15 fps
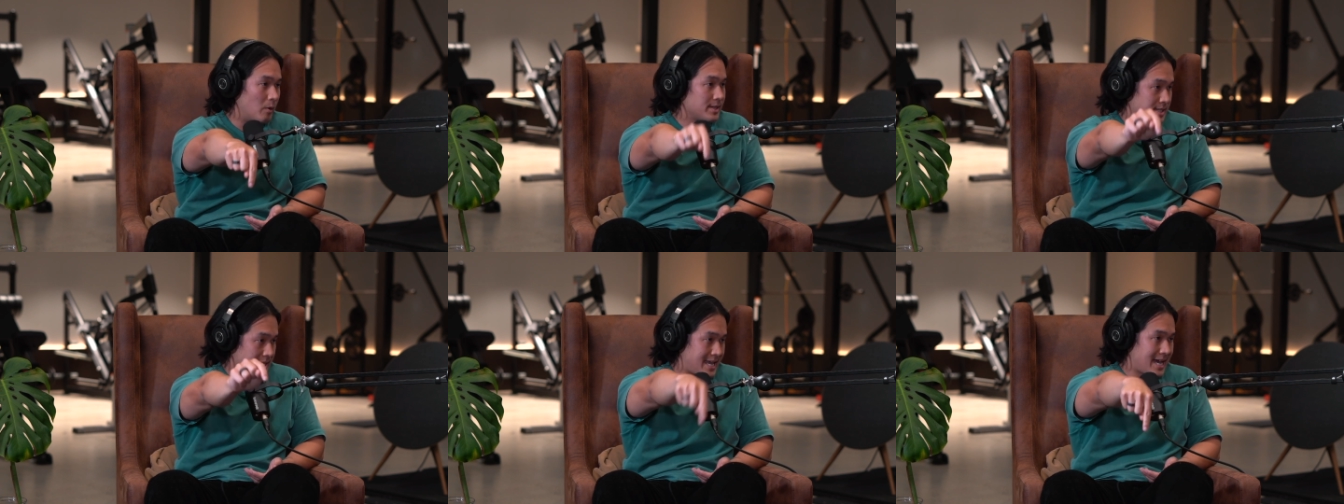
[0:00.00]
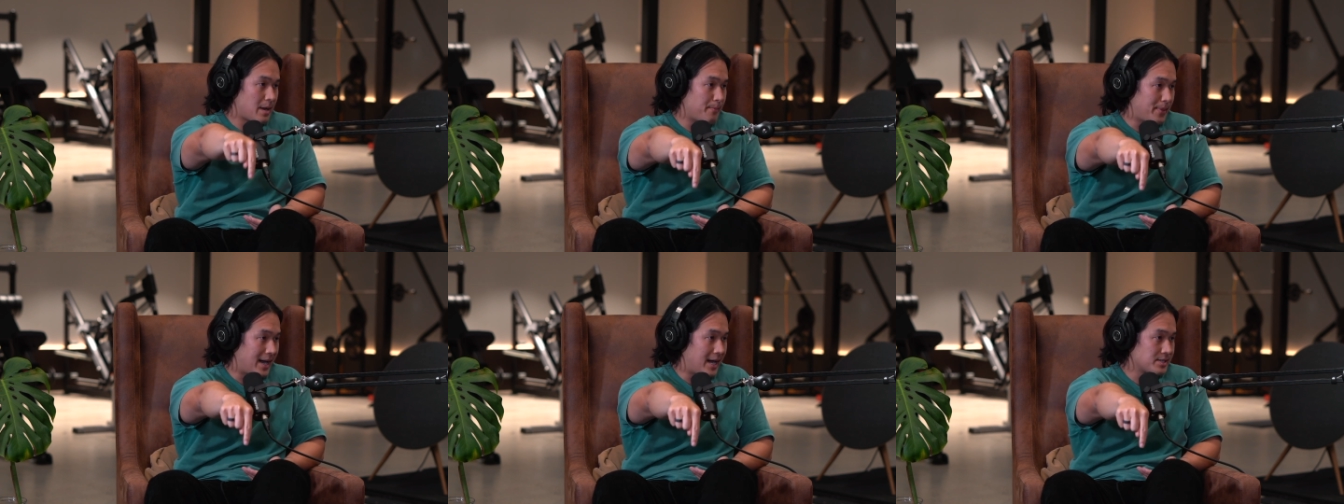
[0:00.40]
What is the
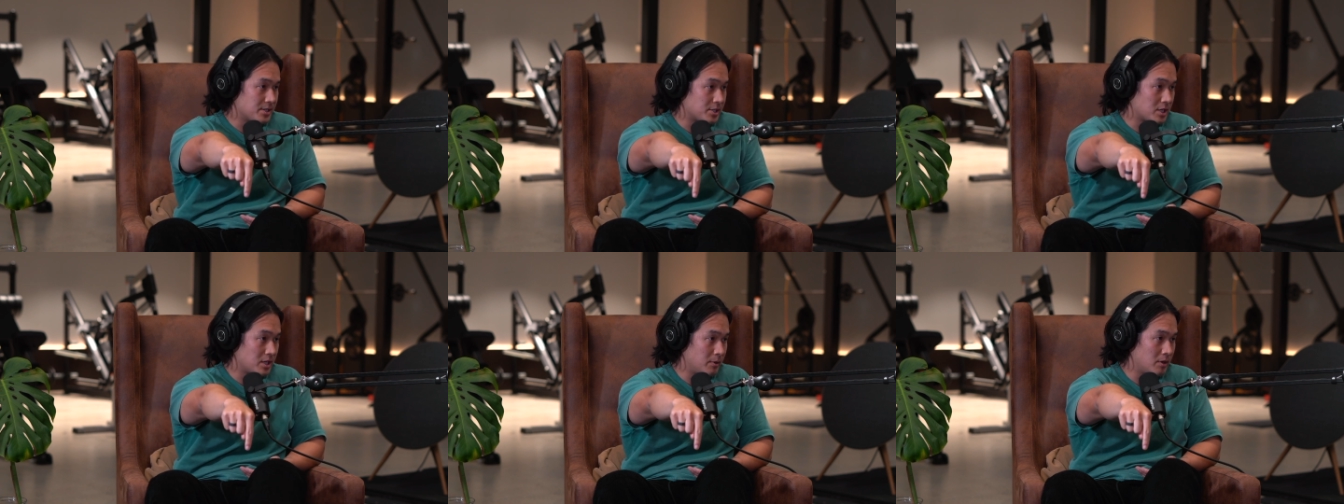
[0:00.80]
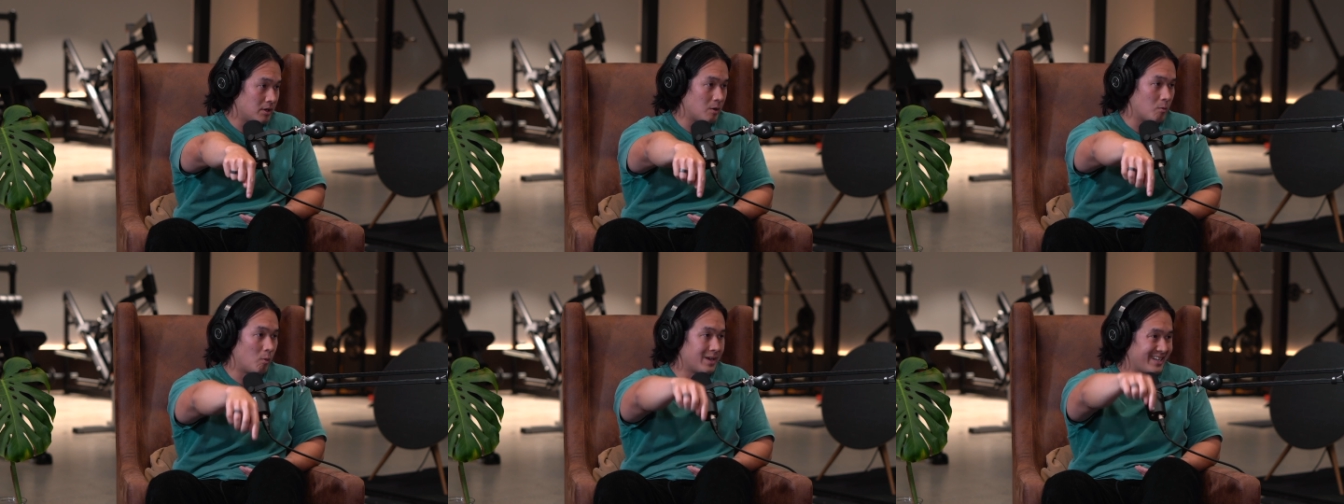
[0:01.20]
KATABASIS
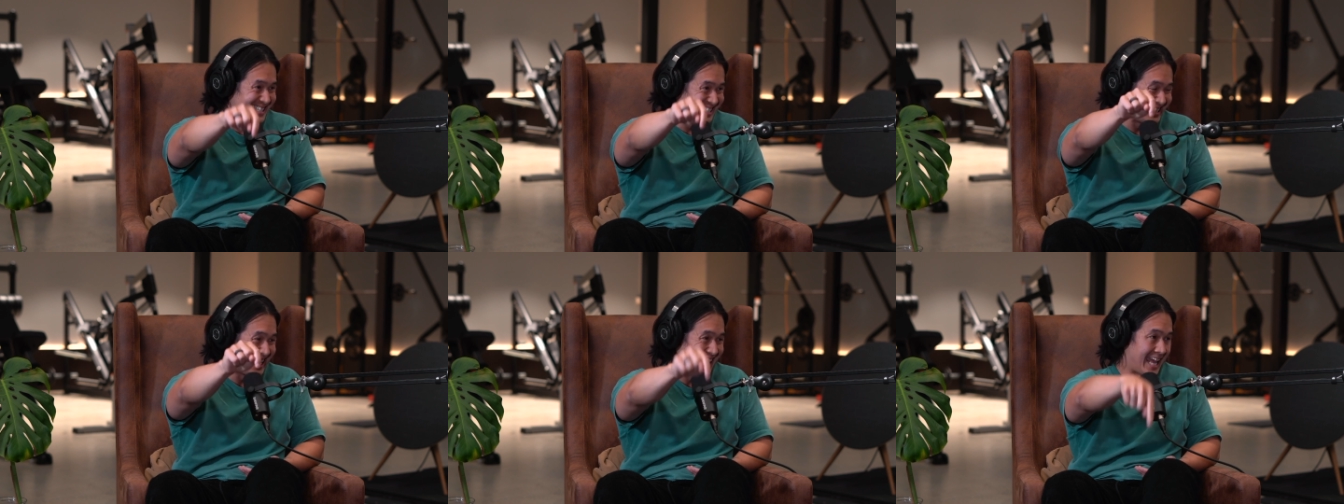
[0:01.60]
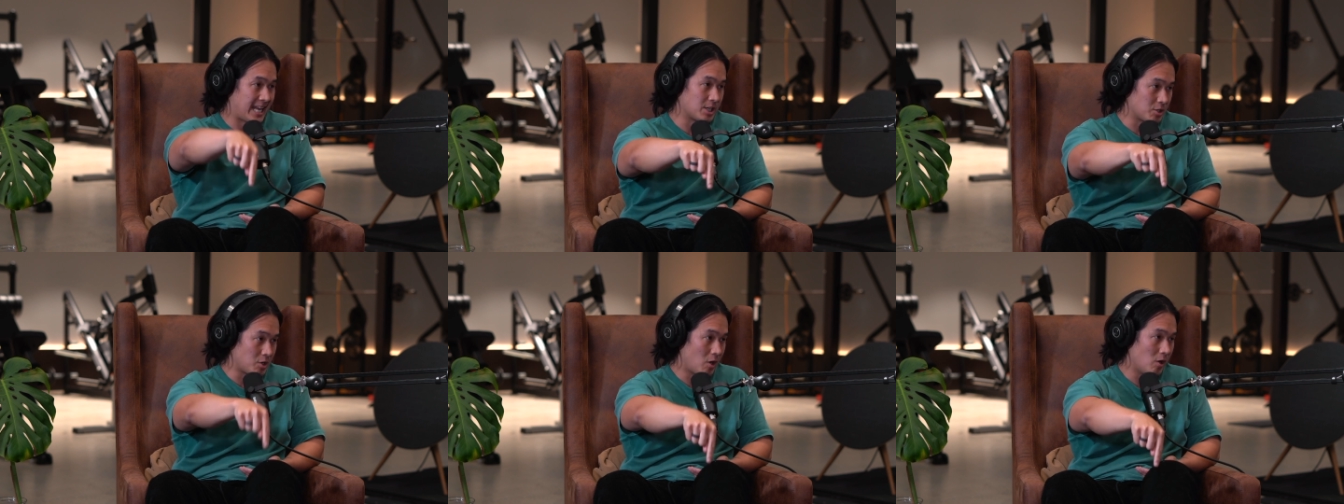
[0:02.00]
community? What is the
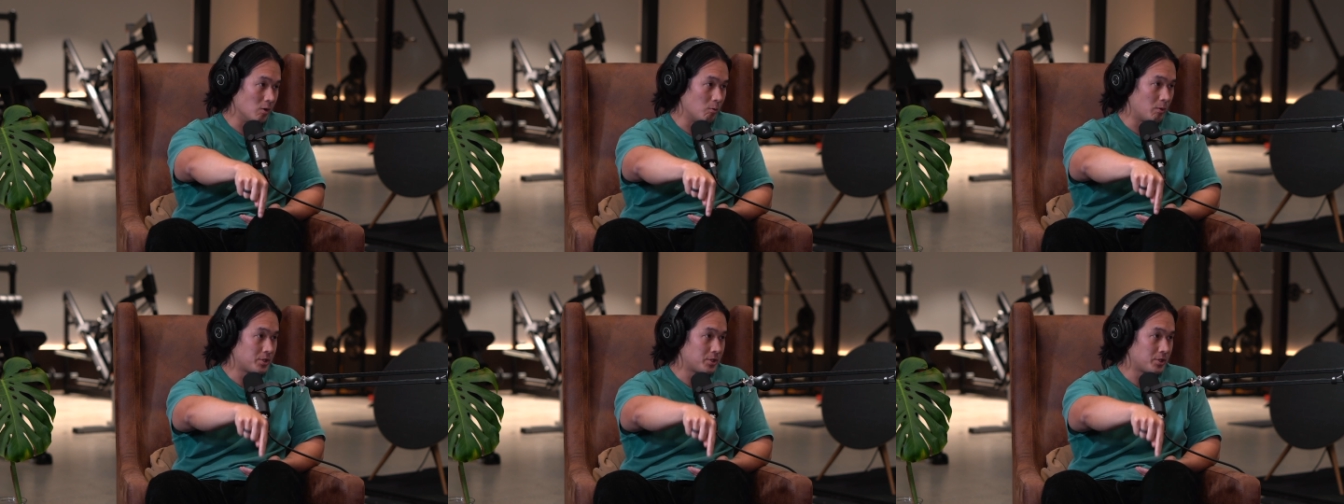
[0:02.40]
end goal?